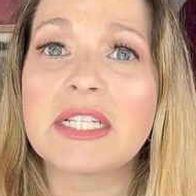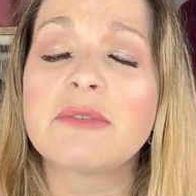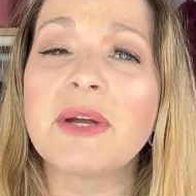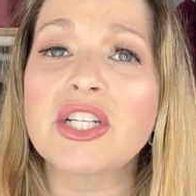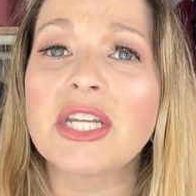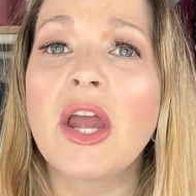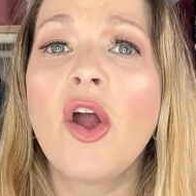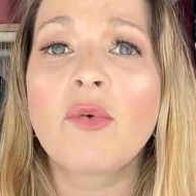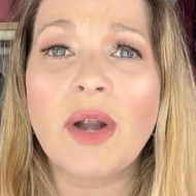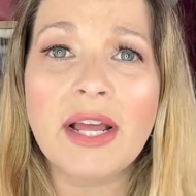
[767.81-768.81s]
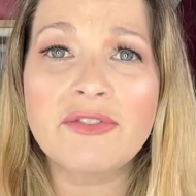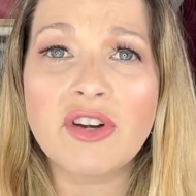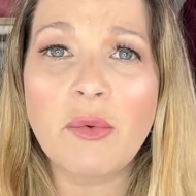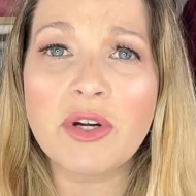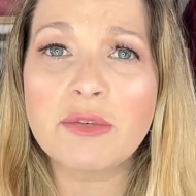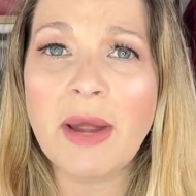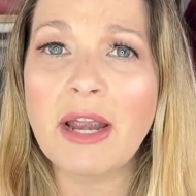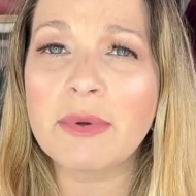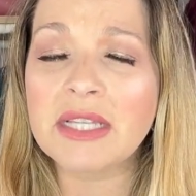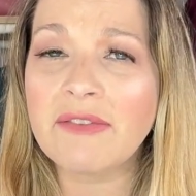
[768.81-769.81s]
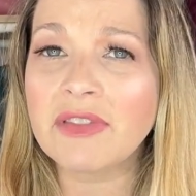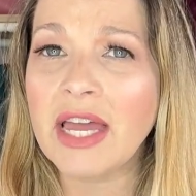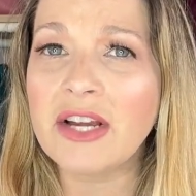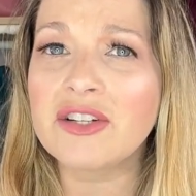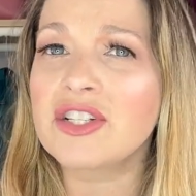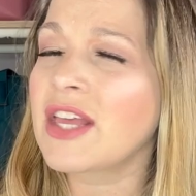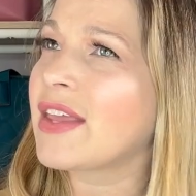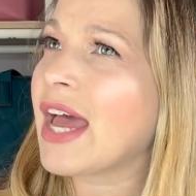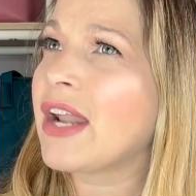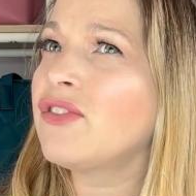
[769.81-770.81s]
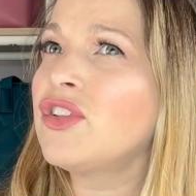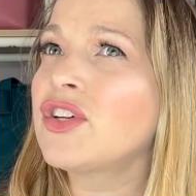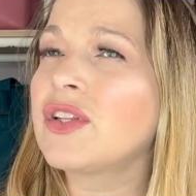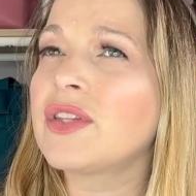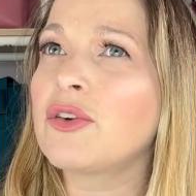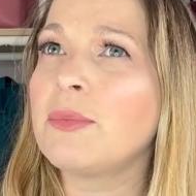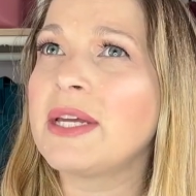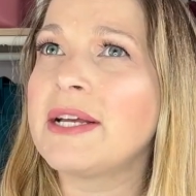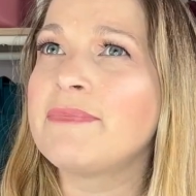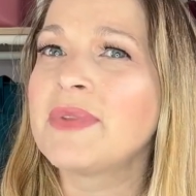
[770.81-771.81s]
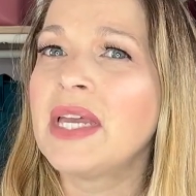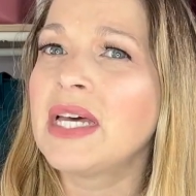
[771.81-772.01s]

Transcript: especially right after I wash my hair because I have layers and they kind of look a little bit